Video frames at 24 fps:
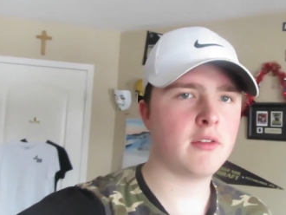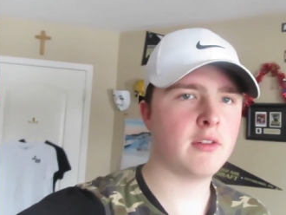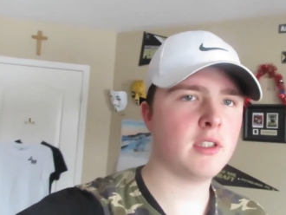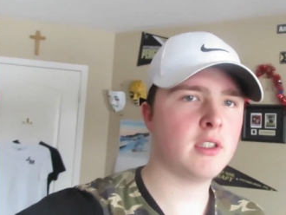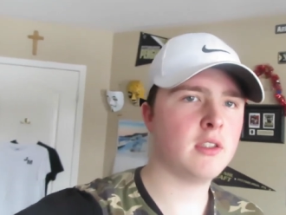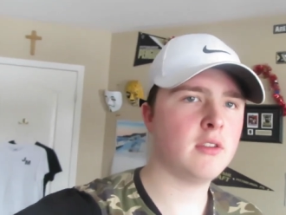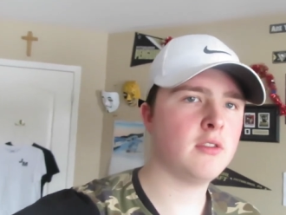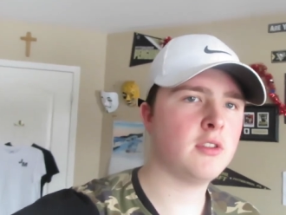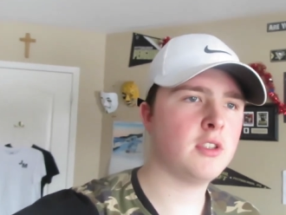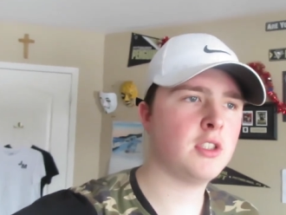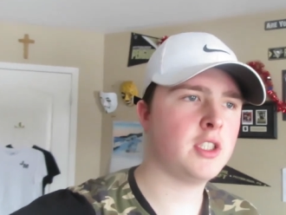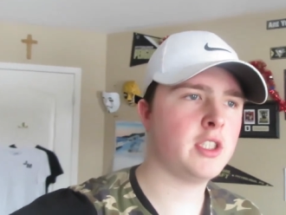
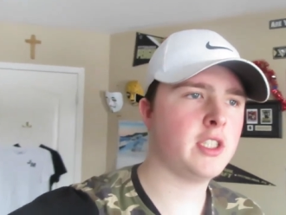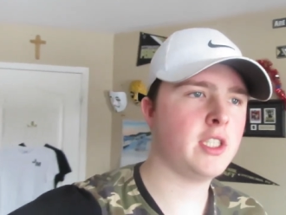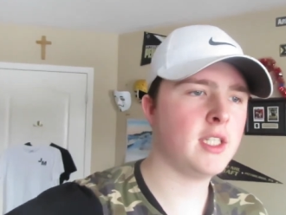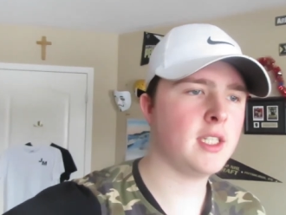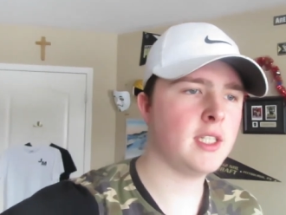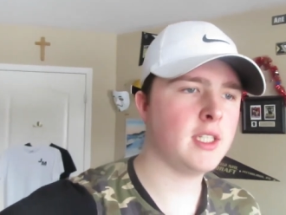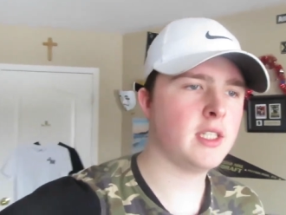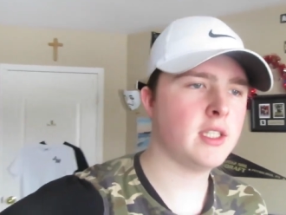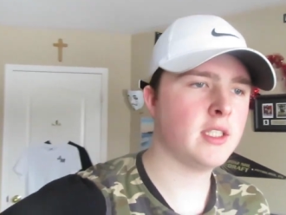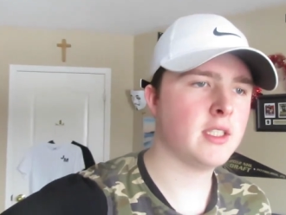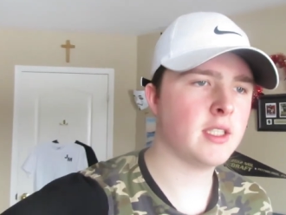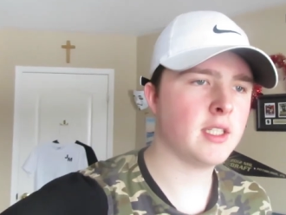grilled
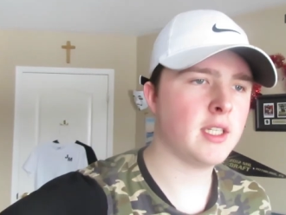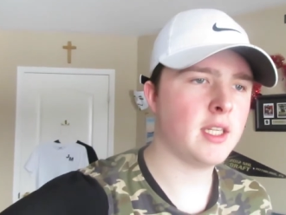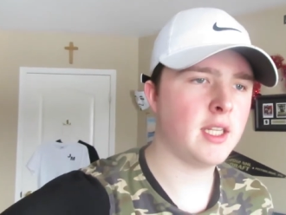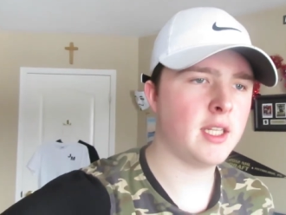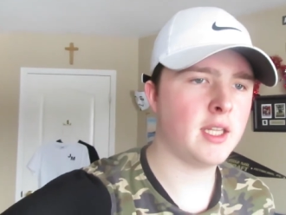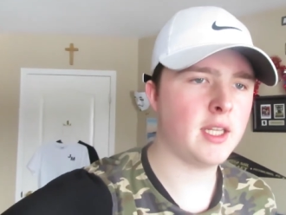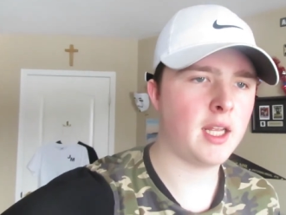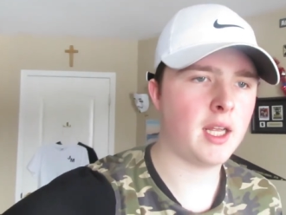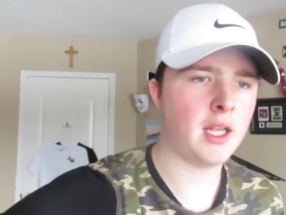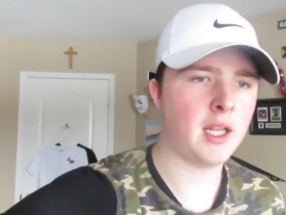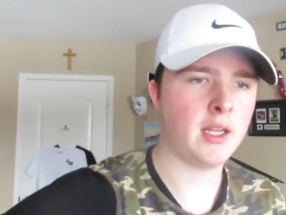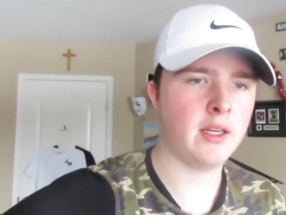cheese,
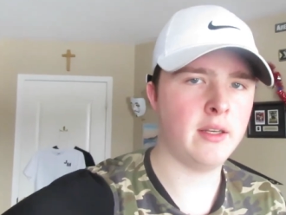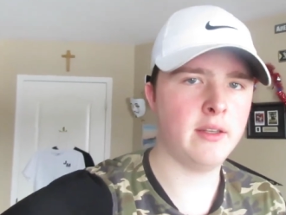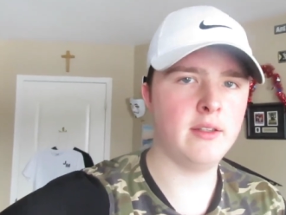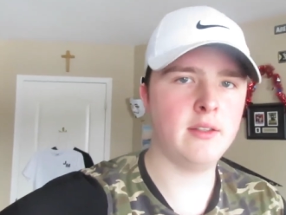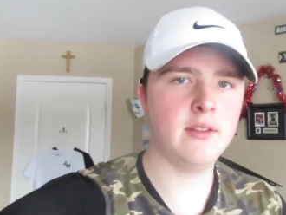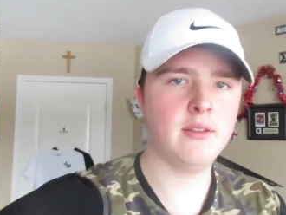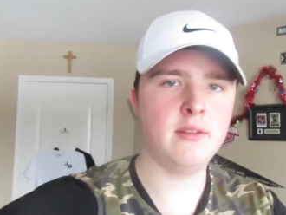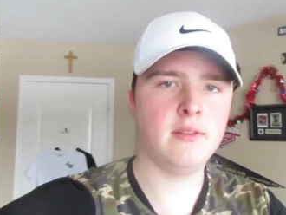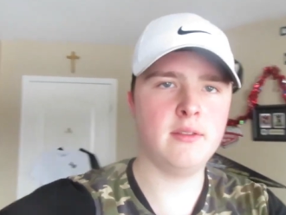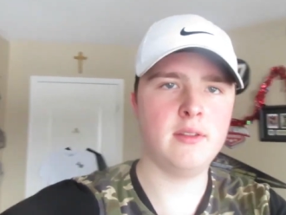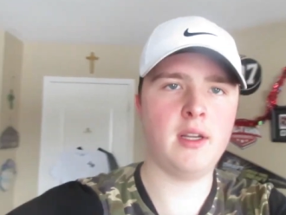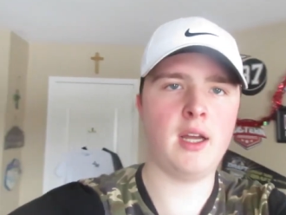and then
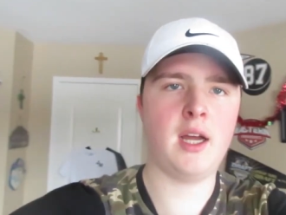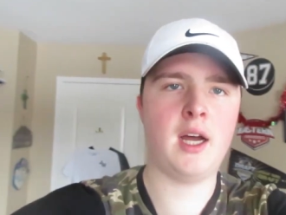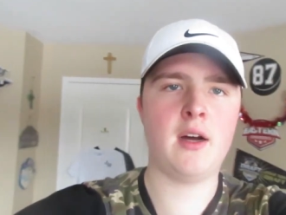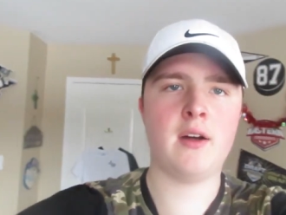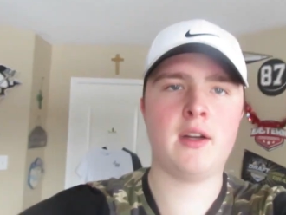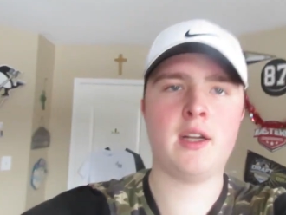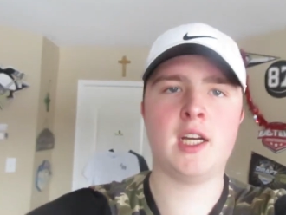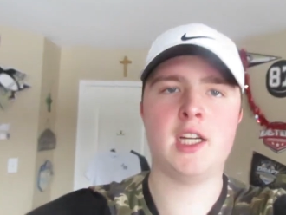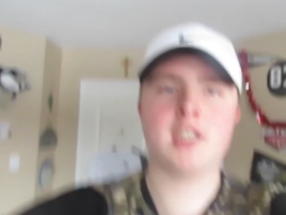I'll